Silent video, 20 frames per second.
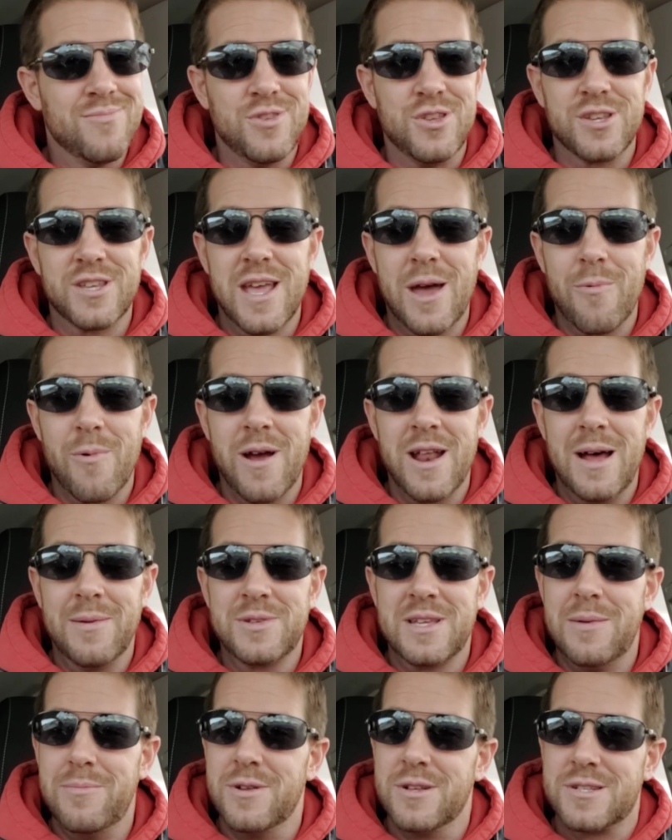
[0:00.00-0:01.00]
Just get right up,
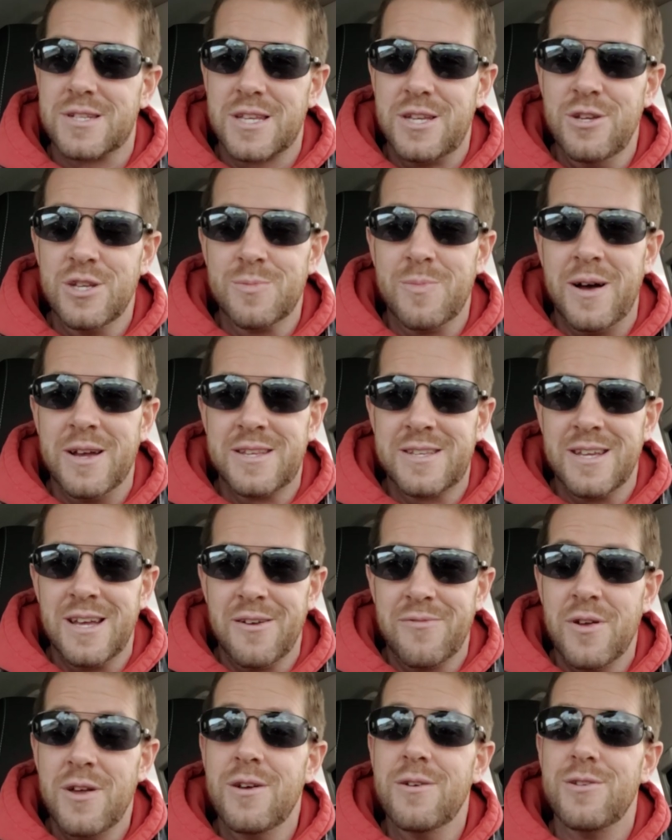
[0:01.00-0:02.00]
say, I'm going to excuse
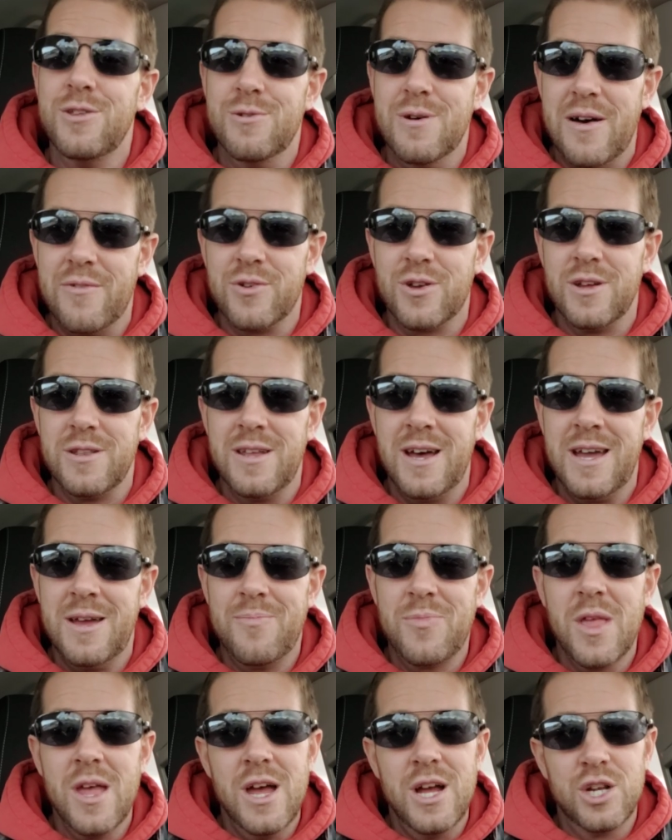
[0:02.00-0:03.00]
myself. You have a good night.